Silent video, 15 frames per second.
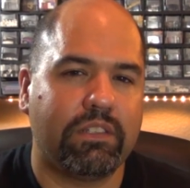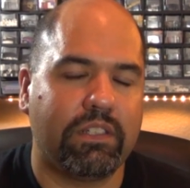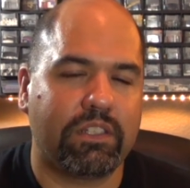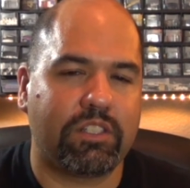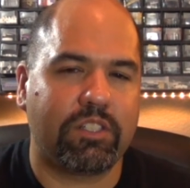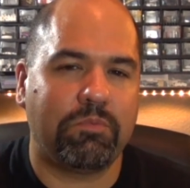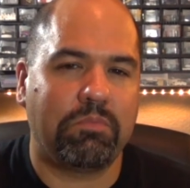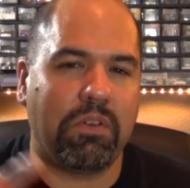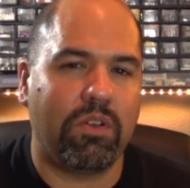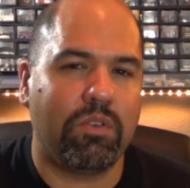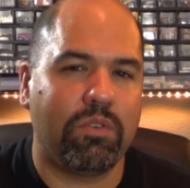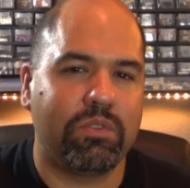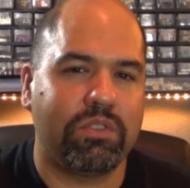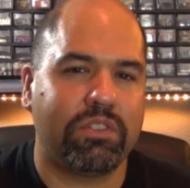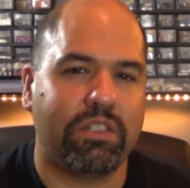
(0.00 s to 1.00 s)

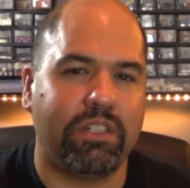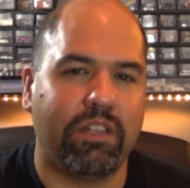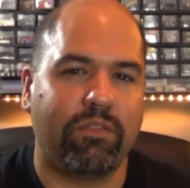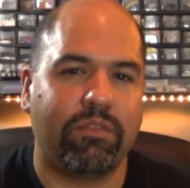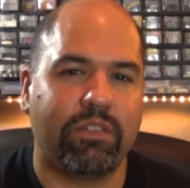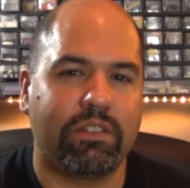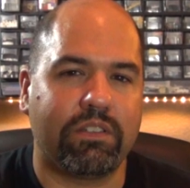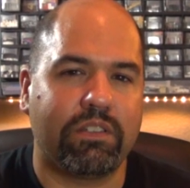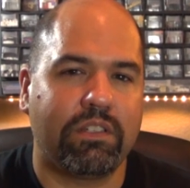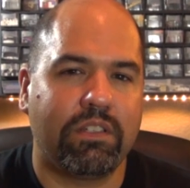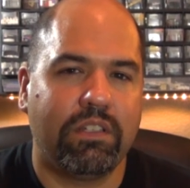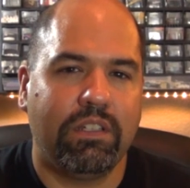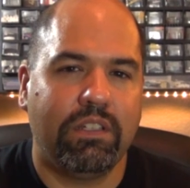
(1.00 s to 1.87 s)
exposed to different